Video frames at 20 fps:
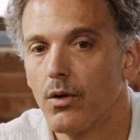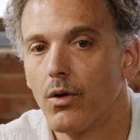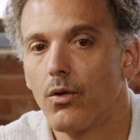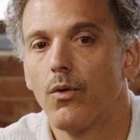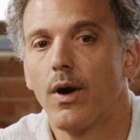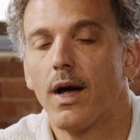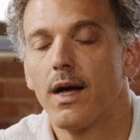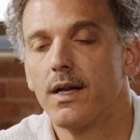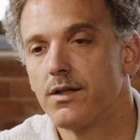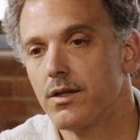the
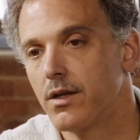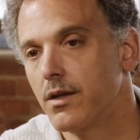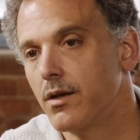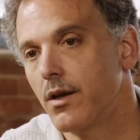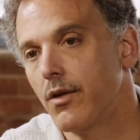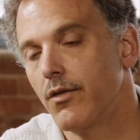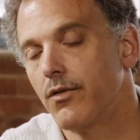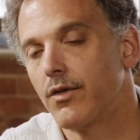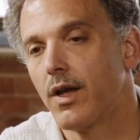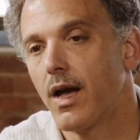
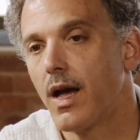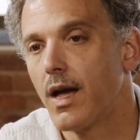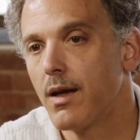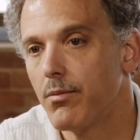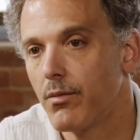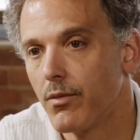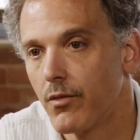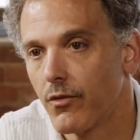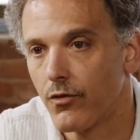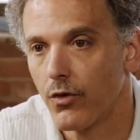horizon of
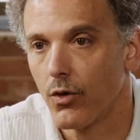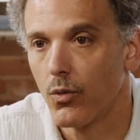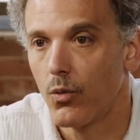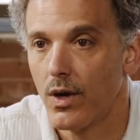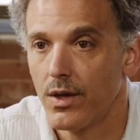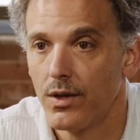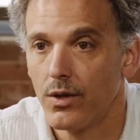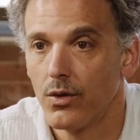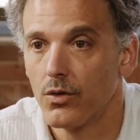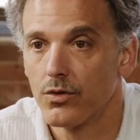time for
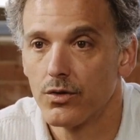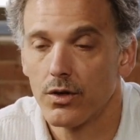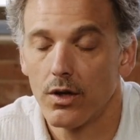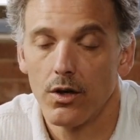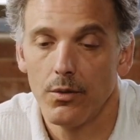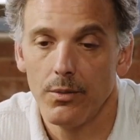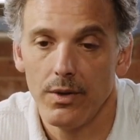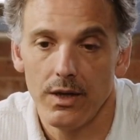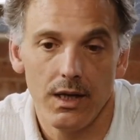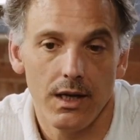when those are
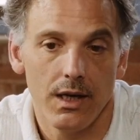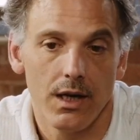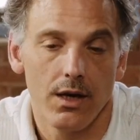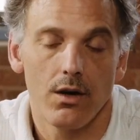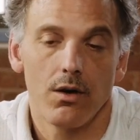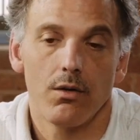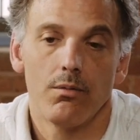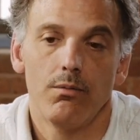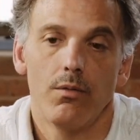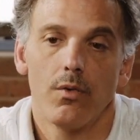going to be
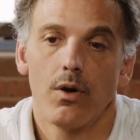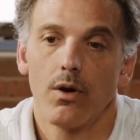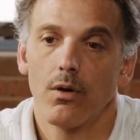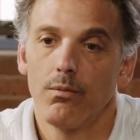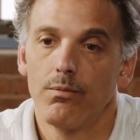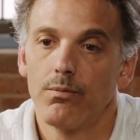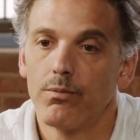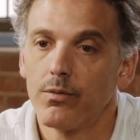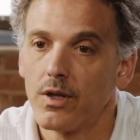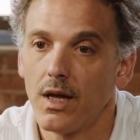needed are
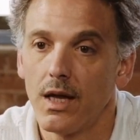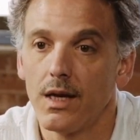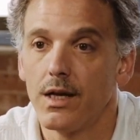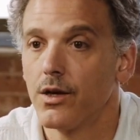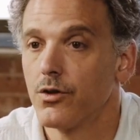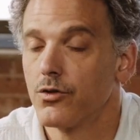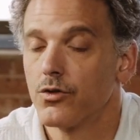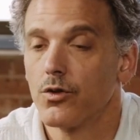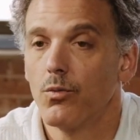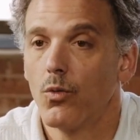
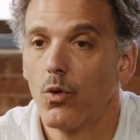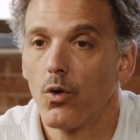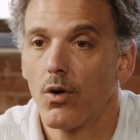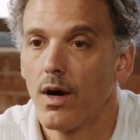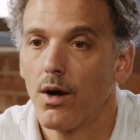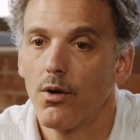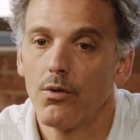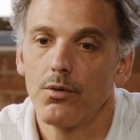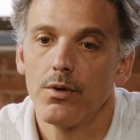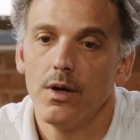10 years or
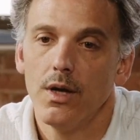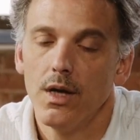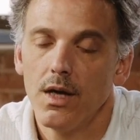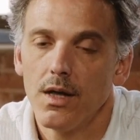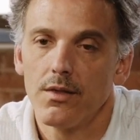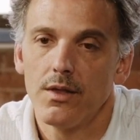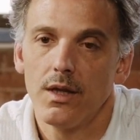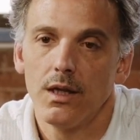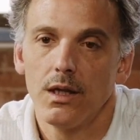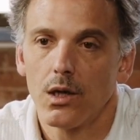more out,
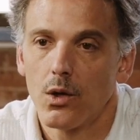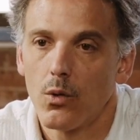then